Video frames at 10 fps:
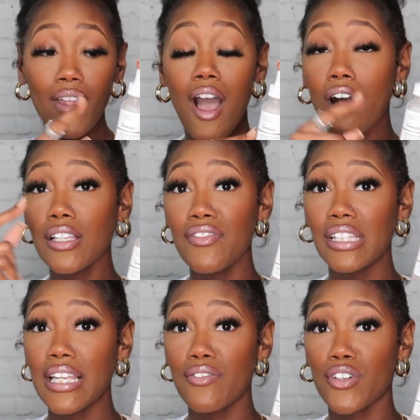I'll leave a
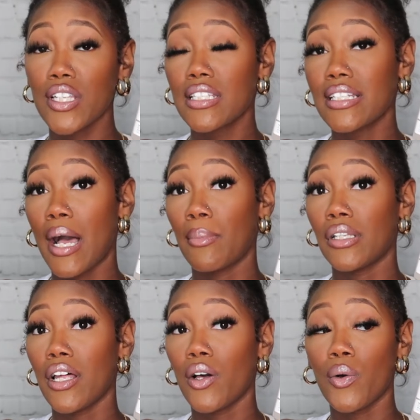link for this down
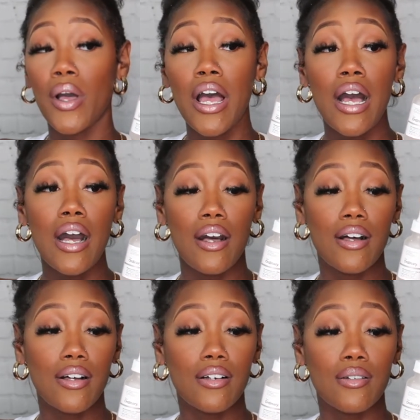below
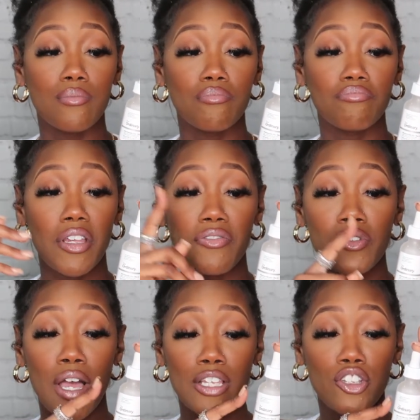if
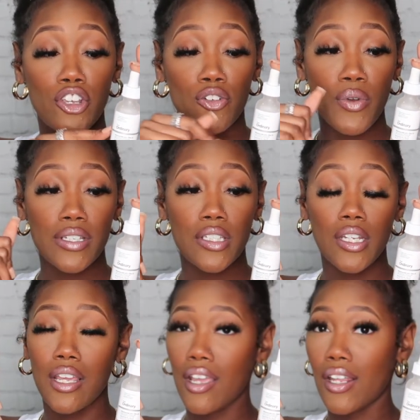you guys are
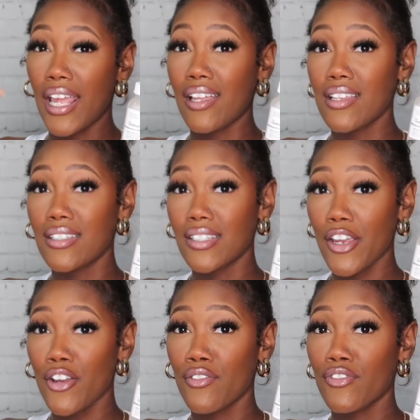interested in a good
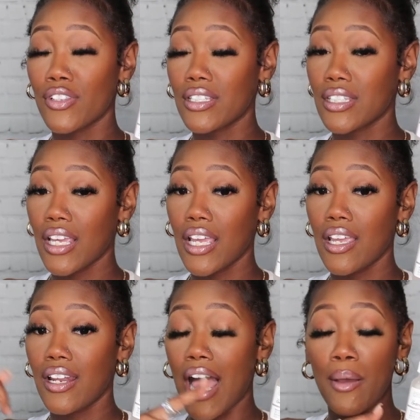serum for the
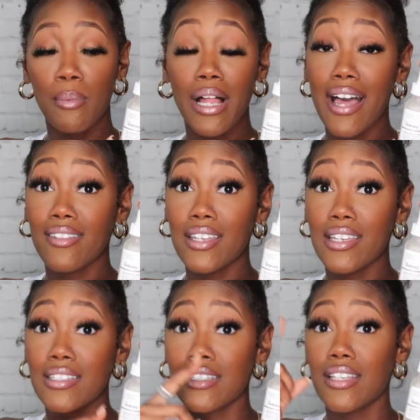skin. I apply
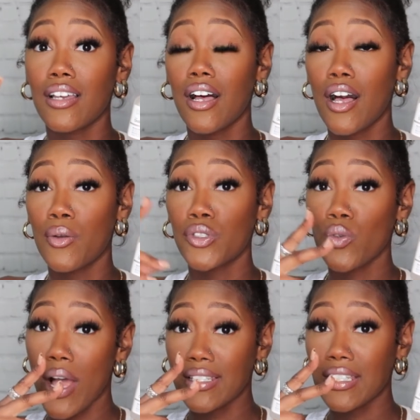this
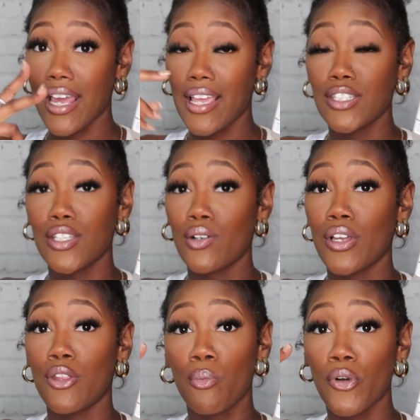twice a day, so
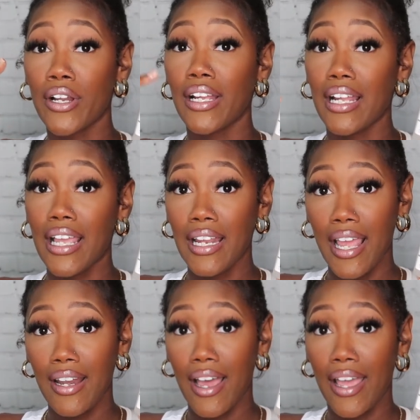in the morning and
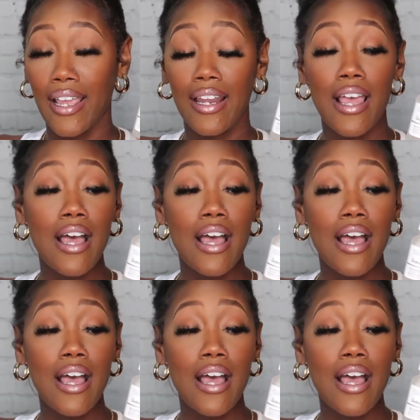at night.